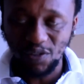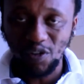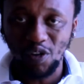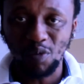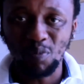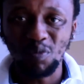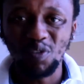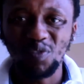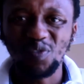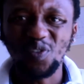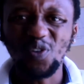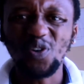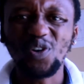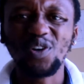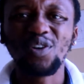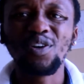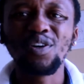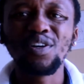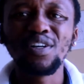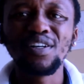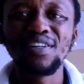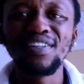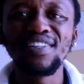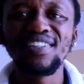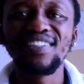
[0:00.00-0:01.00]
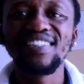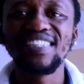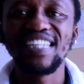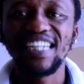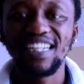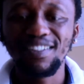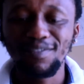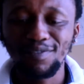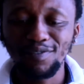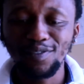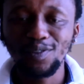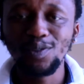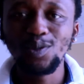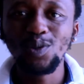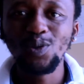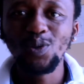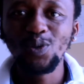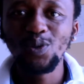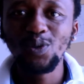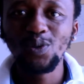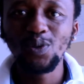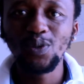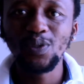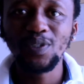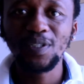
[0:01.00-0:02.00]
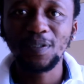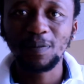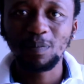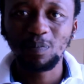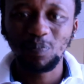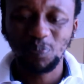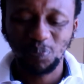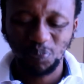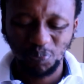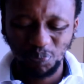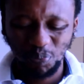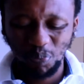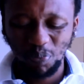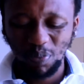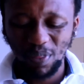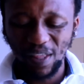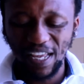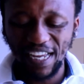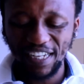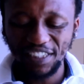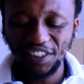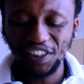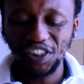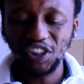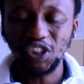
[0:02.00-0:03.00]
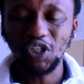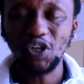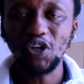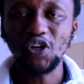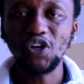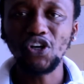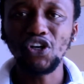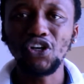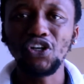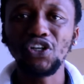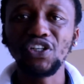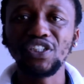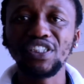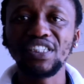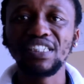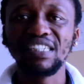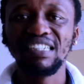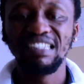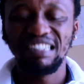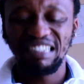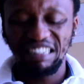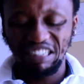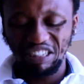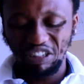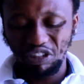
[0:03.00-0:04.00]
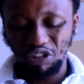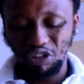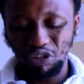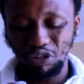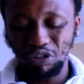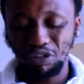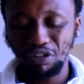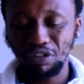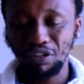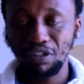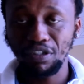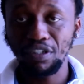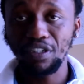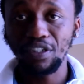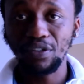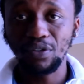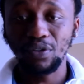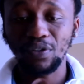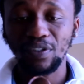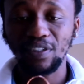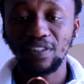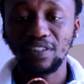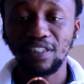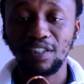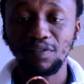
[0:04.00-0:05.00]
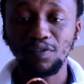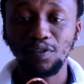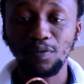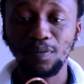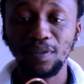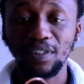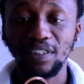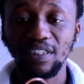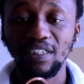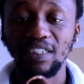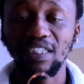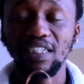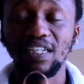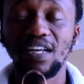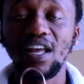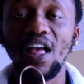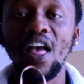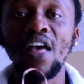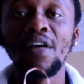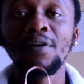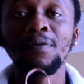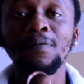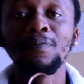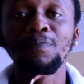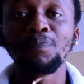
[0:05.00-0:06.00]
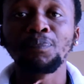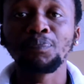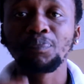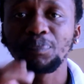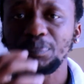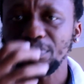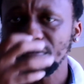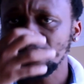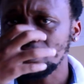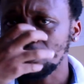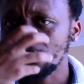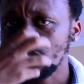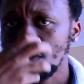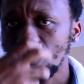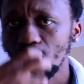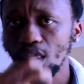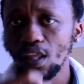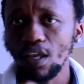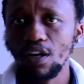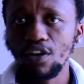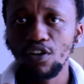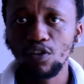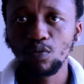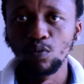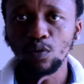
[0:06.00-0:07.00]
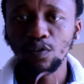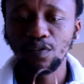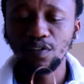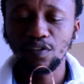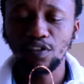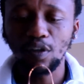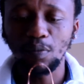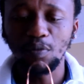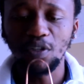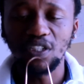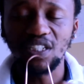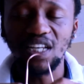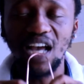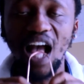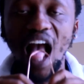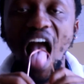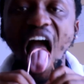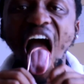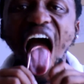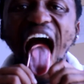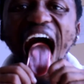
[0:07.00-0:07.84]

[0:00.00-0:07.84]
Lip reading: remove all that food and dirt, sugar, and all the stuff you've been eating. Remove it from your tongue.